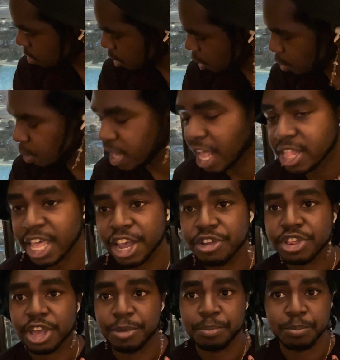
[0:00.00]
Oh, and now the
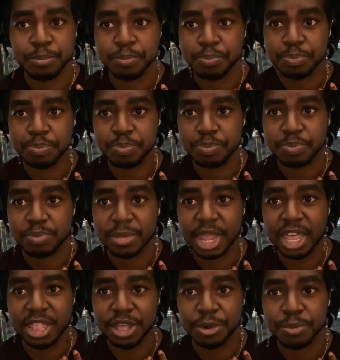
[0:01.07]
air's on.
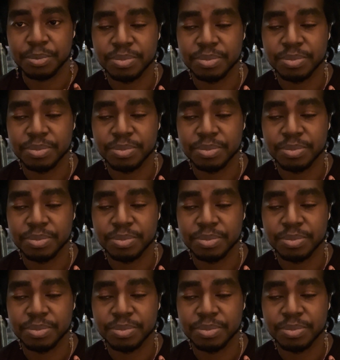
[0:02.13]
Hello.